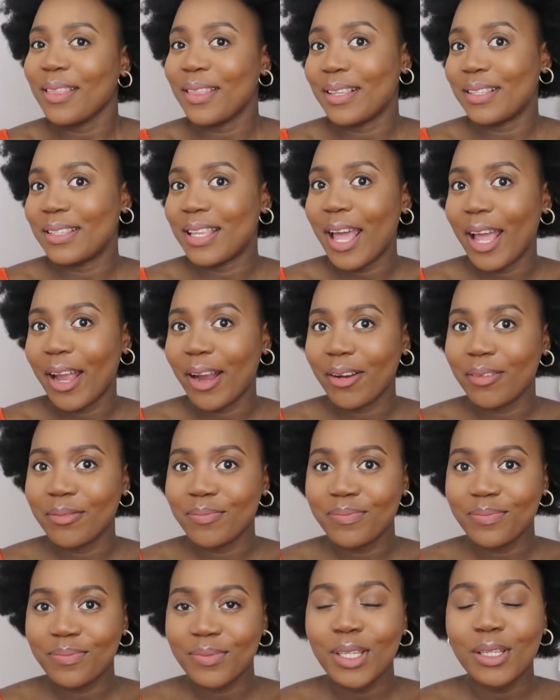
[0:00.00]
this hair
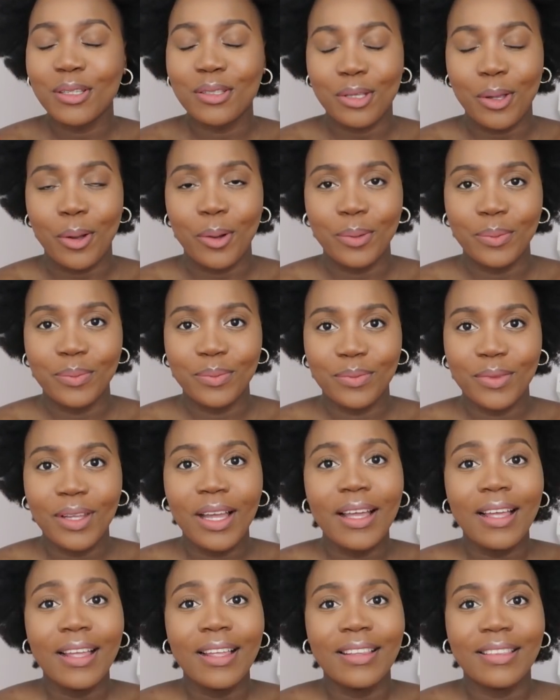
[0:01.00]
so
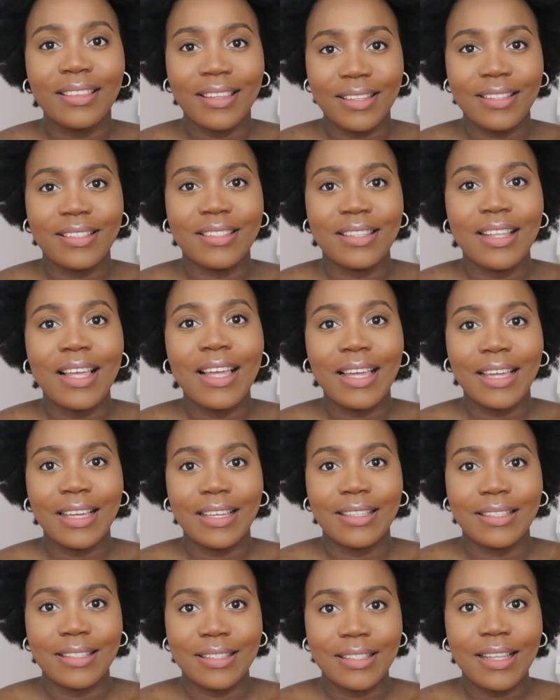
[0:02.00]
this
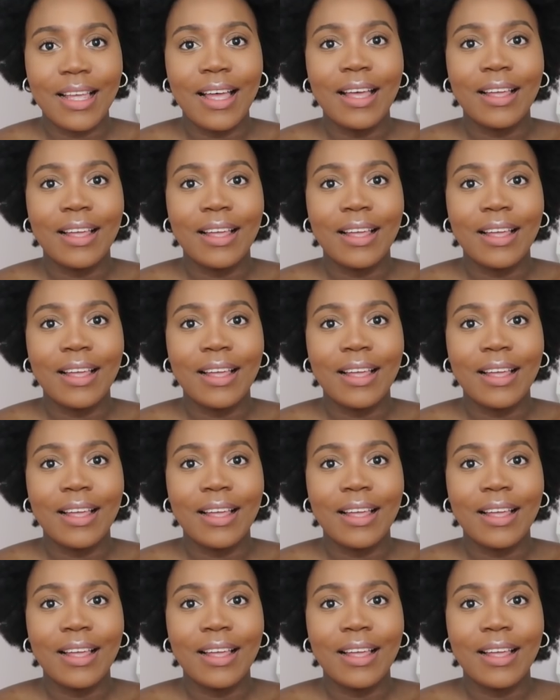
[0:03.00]
is